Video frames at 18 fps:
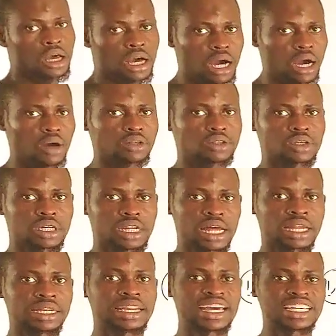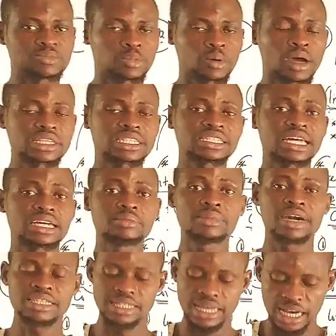All together, that's the property that
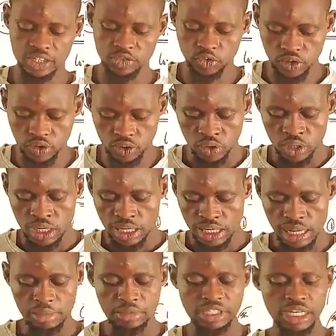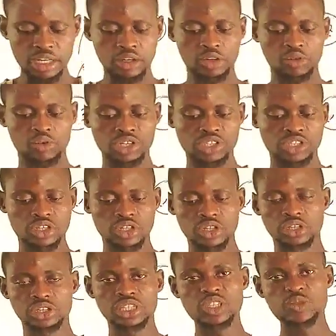might ask for you. Let me check the question
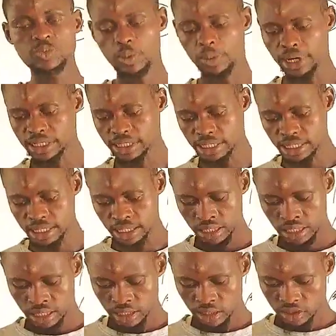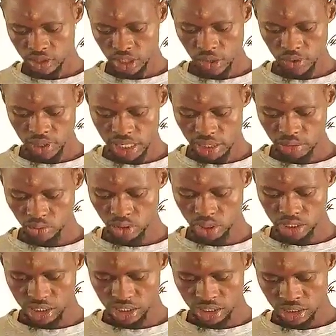on this property so that we can
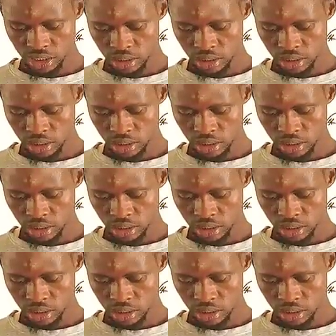what?